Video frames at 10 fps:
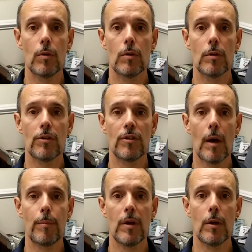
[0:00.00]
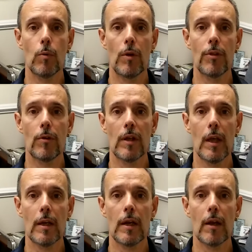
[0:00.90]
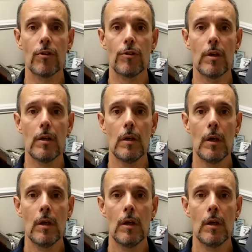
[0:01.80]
or stop in at 138 Canal Street,